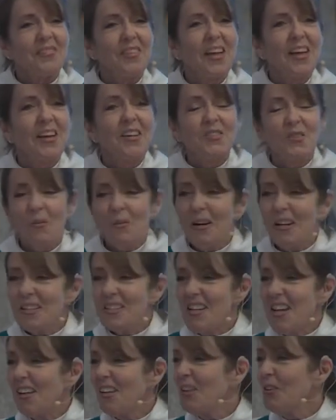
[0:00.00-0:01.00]
So I want to
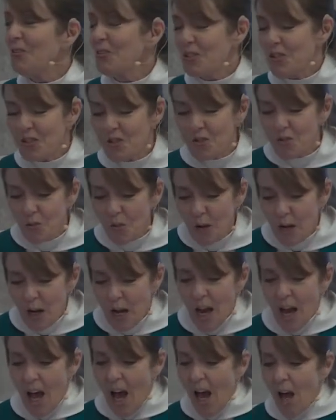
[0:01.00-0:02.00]
tell you a story
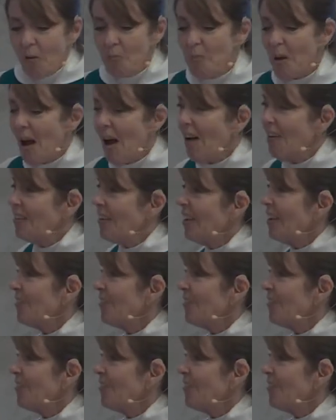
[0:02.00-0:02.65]
about